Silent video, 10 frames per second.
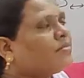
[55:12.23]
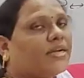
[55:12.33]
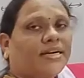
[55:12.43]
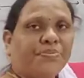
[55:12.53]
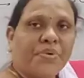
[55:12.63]

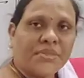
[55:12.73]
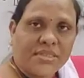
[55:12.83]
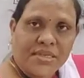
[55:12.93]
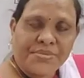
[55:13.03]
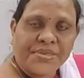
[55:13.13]
get
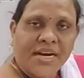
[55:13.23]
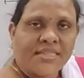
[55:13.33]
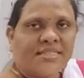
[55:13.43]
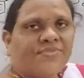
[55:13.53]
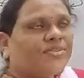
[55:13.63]
positive
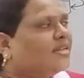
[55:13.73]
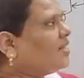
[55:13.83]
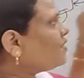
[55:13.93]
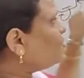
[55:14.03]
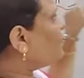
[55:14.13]
charge, the
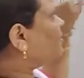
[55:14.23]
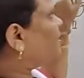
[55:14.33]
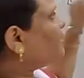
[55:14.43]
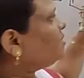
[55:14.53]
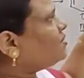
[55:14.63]
electron
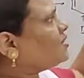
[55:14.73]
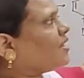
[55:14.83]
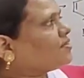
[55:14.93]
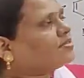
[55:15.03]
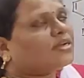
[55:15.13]
density of
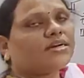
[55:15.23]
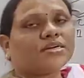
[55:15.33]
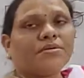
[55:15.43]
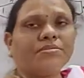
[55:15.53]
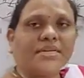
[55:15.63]
nitrogen
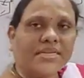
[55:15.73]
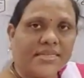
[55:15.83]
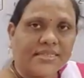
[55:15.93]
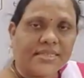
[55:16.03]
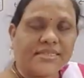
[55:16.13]
atom
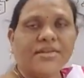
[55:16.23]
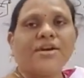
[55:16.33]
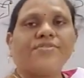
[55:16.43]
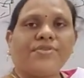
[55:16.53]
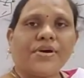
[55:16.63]
decreases,
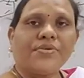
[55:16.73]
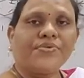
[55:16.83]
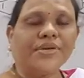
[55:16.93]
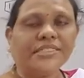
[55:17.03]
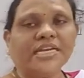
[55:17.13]
for
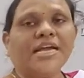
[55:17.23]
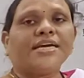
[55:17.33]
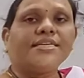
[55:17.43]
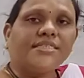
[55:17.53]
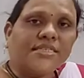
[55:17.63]
which
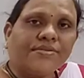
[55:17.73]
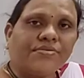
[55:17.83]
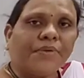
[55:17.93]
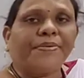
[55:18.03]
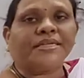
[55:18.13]
receive
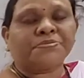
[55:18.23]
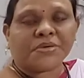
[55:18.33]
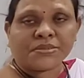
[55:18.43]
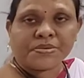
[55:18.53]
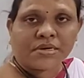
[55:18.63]
of H
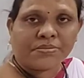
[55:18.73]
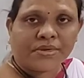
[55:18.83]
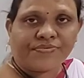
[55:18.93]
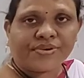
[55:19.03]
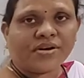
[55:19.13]
plus become
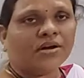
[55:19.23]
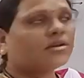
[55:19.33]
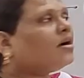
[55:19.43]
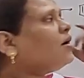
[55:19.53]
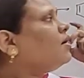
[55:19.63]
difficult
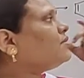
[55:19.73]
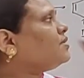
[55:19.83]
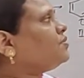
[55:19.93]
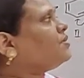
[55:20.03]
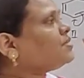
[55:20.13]
or the
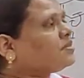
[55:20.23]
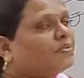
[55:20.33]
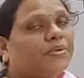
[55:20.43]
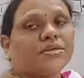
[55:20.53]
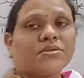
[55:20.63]
donation
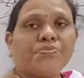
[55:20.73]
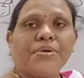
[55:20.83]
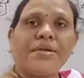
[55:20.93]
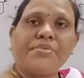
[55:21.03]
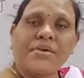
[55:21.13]
of electron
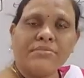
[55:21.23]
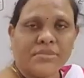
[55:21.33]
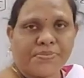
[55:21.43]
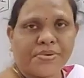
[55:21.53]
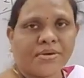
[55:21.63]
pair become
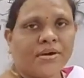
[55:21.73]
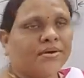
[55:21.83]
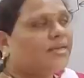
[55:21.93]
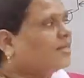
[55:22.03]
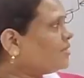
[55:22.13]
difficult.
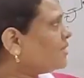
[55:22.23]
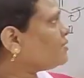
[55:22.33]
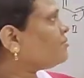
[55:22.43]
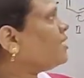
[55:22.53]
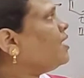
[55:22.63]
In
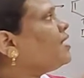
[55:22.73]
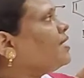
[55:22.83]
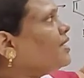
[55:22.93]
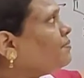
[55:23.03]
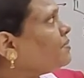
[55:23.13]
this way,
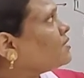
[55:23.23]
it